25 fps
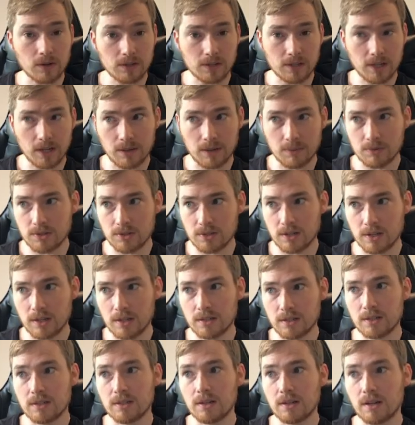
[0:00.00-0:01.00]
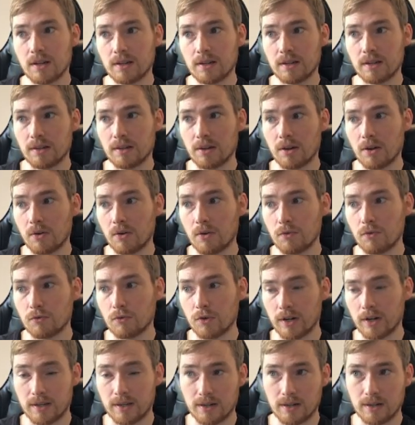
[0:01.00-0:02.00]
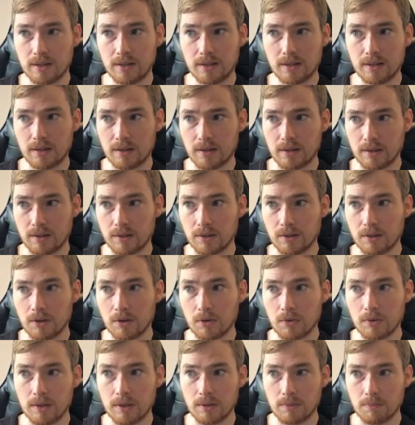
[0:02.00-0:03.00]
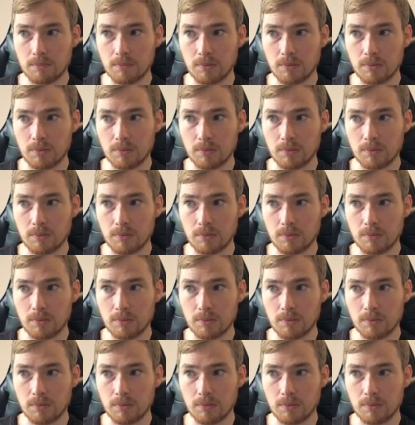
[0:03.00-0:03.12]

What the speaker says: got our table selected, I can go right click and I can go